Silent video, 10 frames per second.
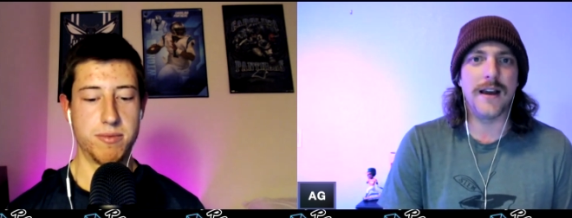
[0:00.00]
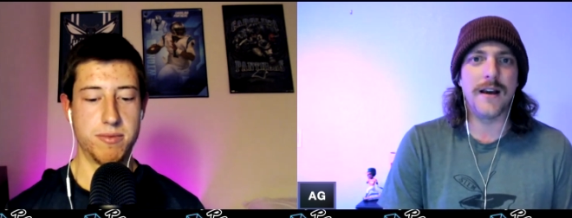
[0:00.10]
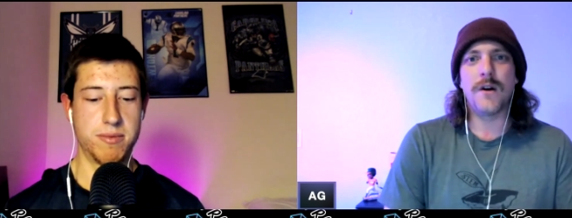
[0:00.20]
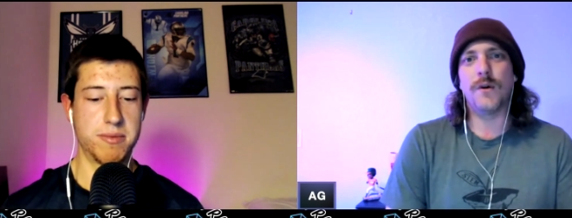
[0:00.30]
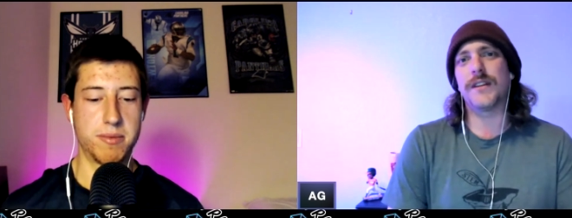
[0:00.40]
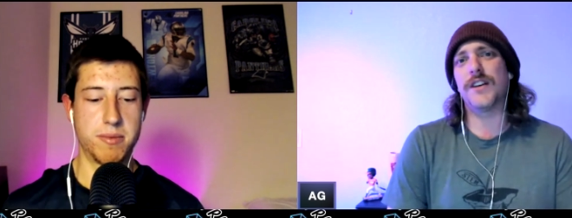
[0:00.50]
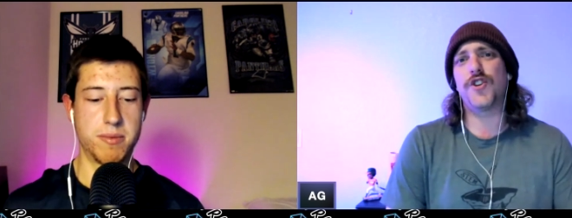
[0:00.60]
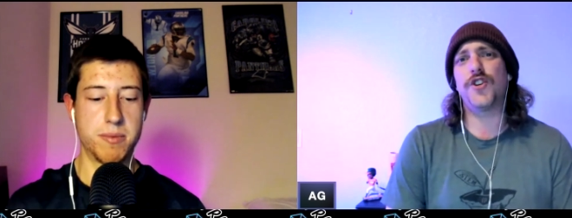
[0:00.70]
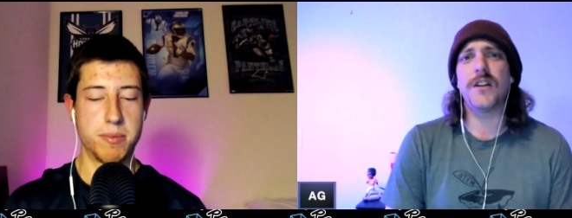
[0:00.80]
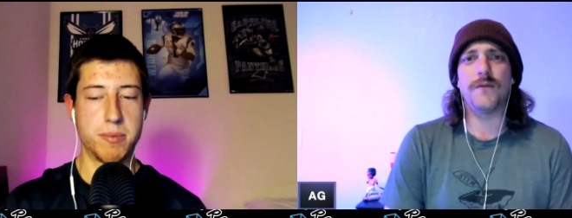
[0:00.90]
Speaker 1: What they should
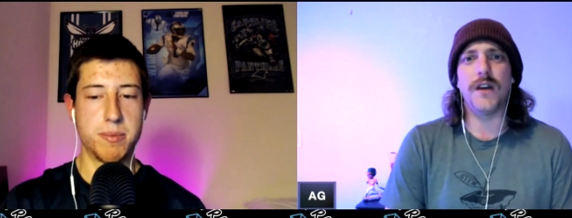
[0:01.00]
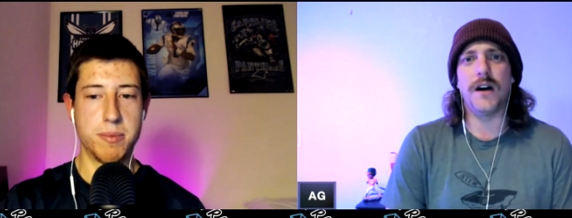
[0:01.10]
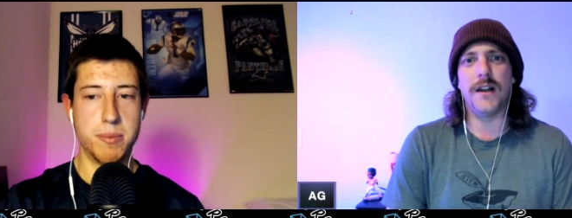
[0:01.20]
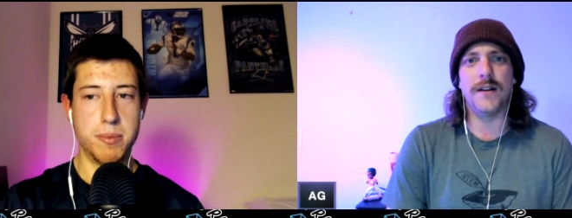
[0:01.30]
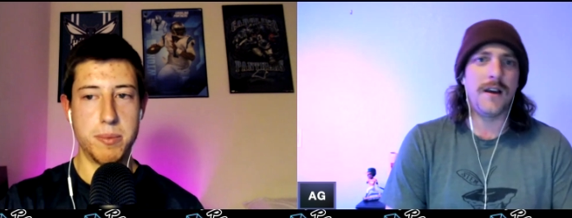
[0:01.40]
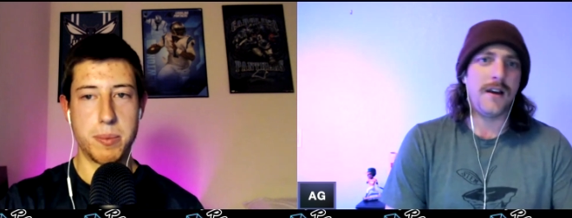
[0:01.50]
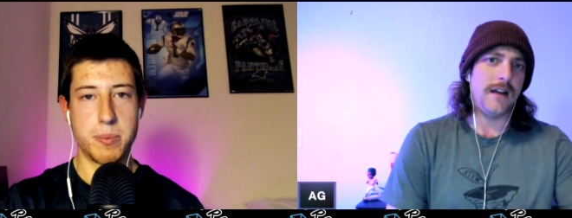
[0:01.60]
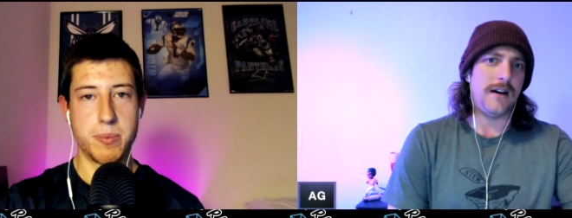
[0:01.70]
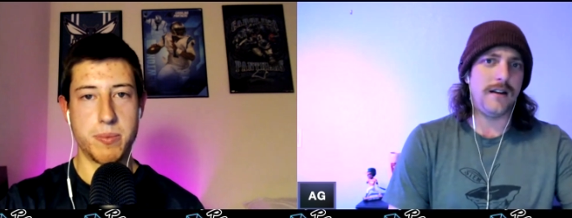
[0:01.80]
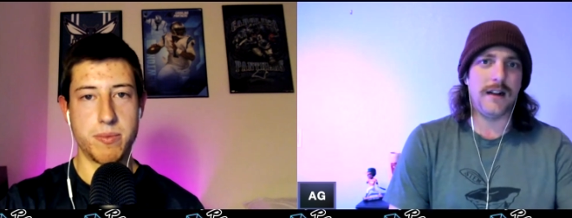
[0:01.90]
have done, and
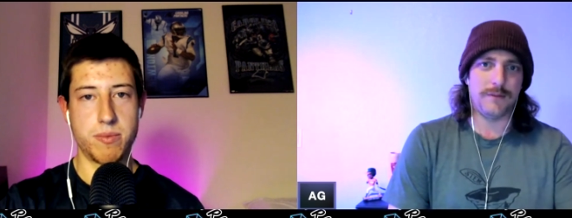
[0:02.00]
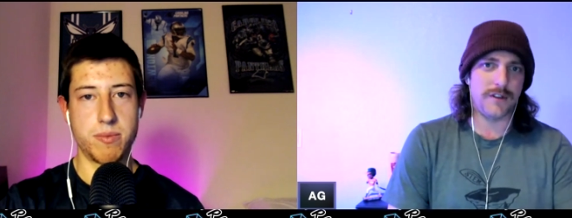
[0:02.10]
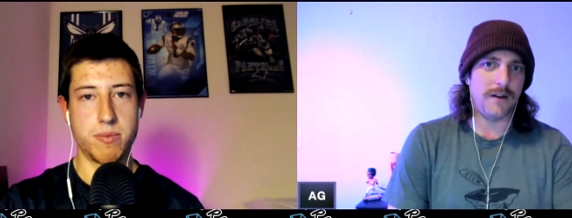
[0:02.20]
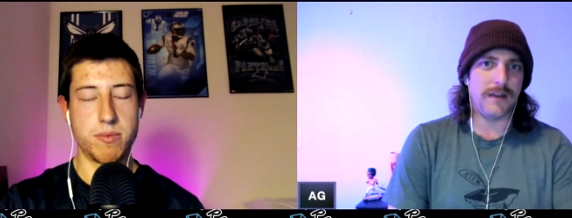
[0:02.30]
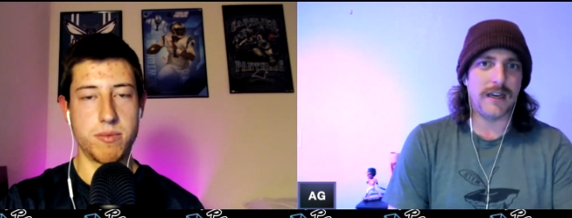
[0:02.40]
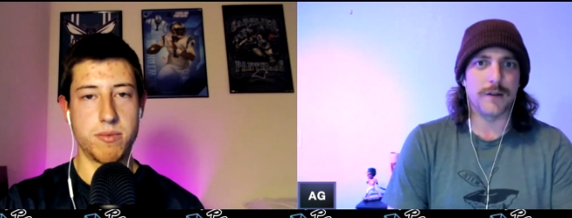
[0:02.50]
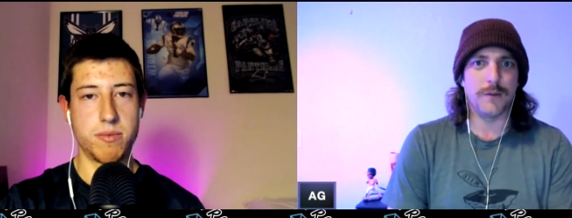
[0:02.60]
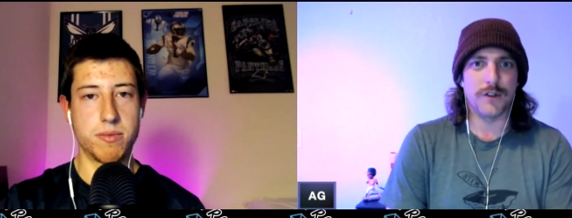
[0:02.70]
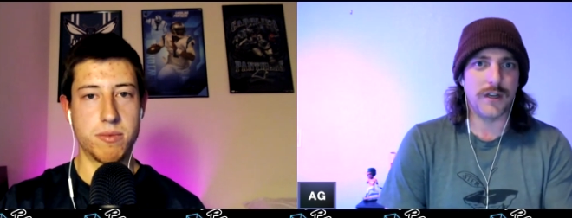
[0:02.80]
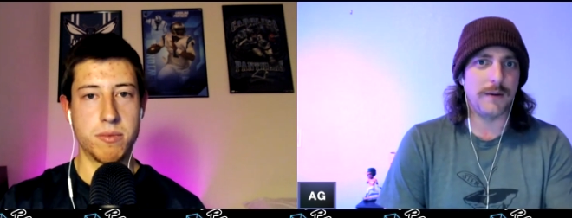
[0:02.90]
I'm sorry I'm taking up so much
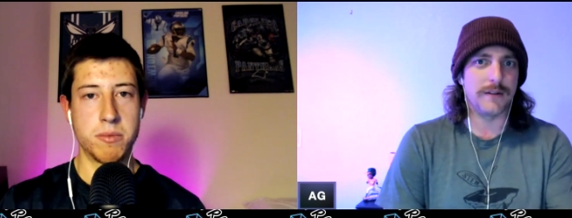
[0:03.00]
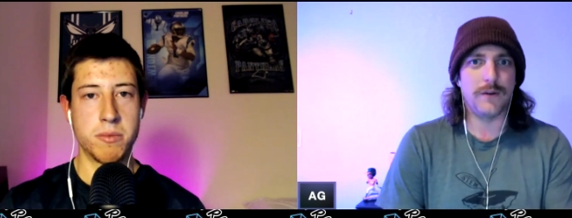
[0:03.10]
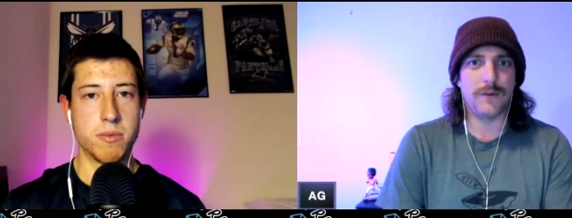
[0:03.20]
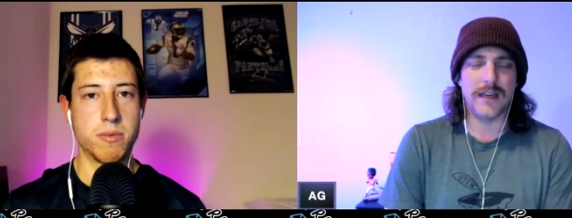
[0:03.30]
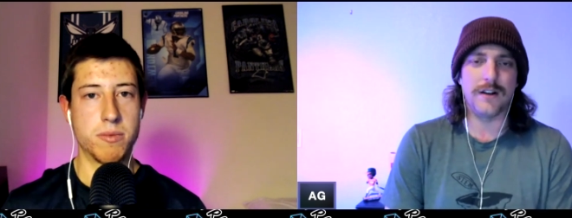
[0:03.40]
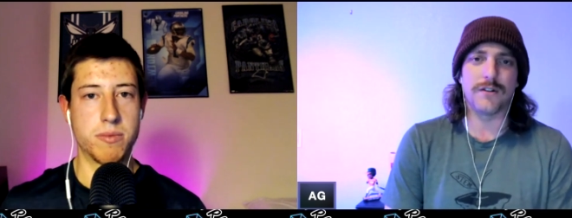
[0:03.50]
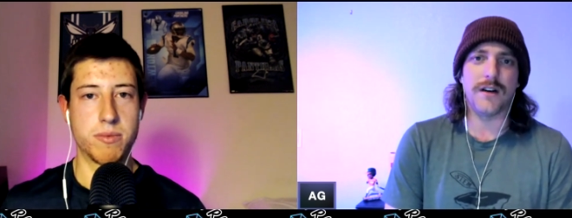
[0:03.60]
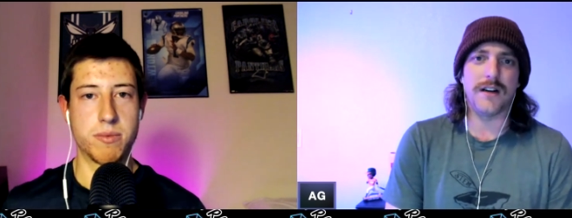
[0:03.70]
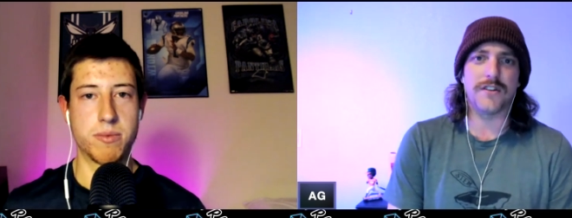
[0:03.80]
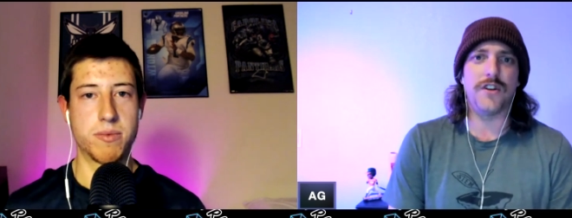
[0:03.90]
time because I want to get your
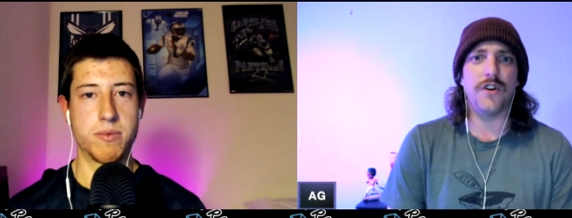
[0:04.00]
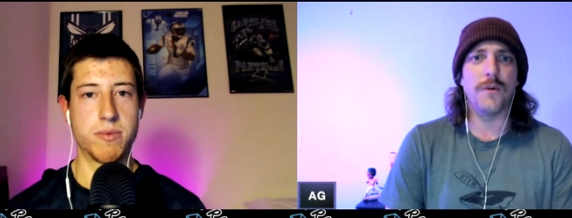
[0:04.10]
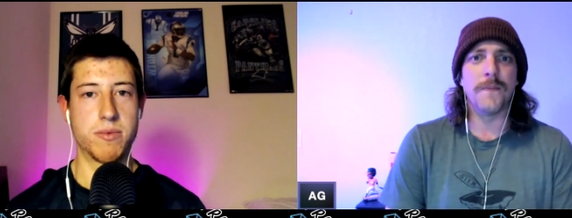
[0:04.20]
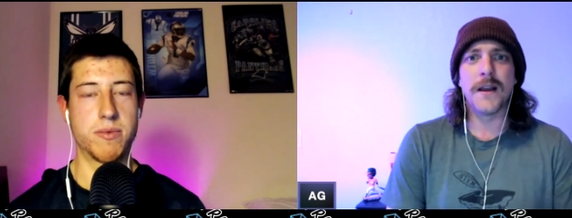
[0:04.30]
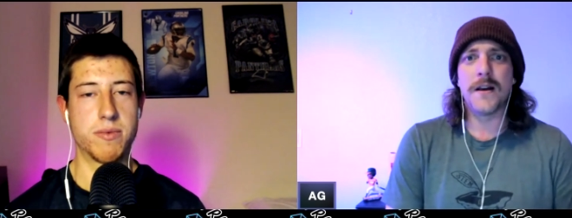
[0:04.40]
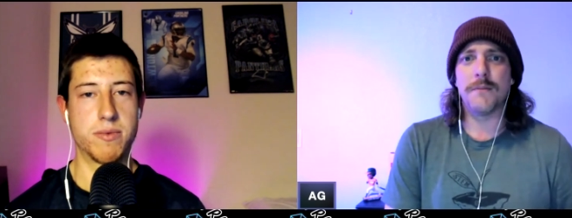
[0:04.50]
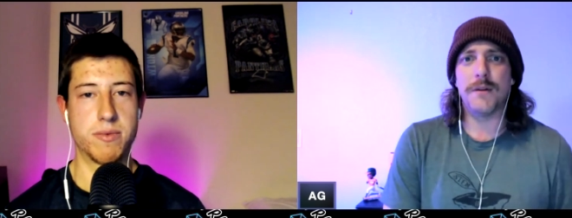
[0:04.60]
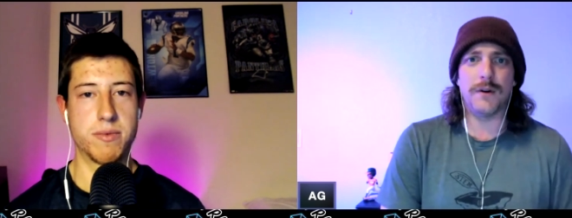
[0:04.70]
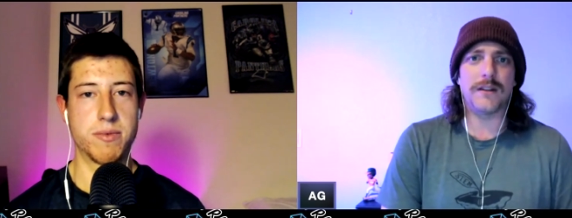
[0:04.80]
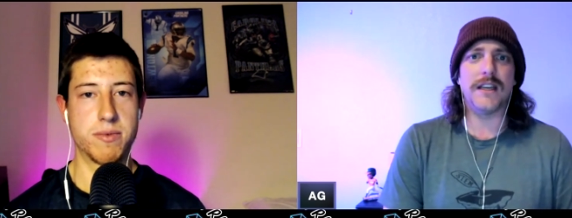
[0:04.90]
thoughts too, but
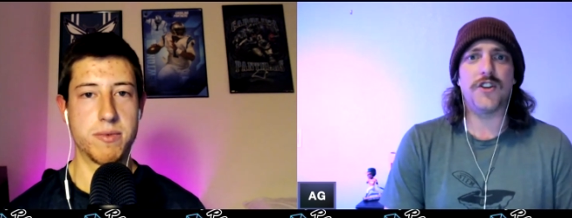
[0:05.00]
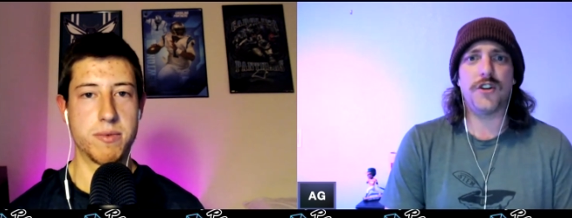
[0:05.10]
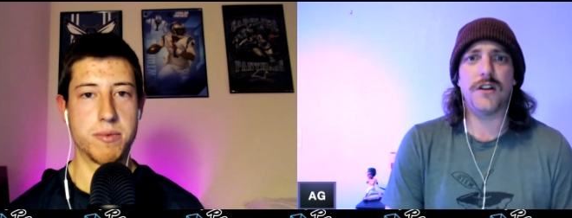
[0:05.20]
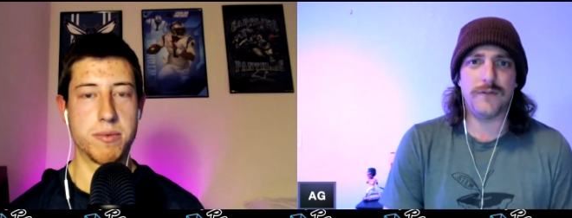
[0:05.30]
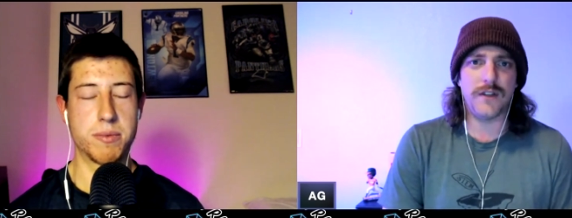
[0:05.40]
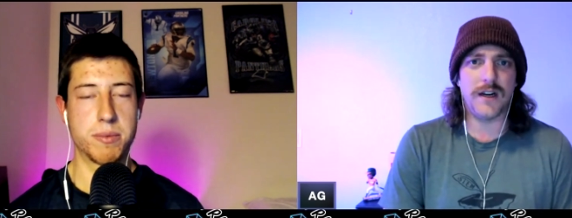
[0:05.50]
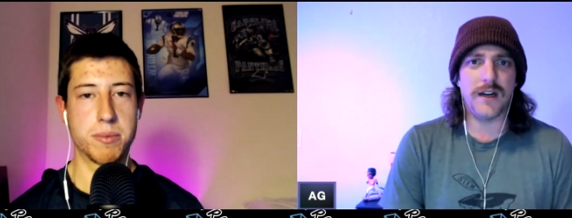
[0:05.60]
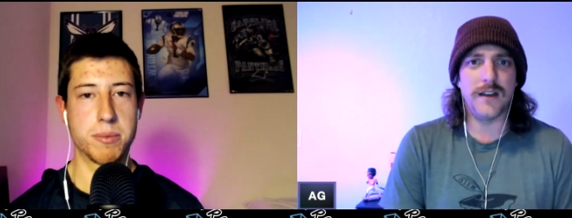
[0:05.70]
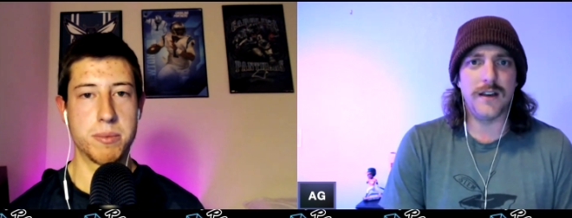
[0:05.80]
what they should have done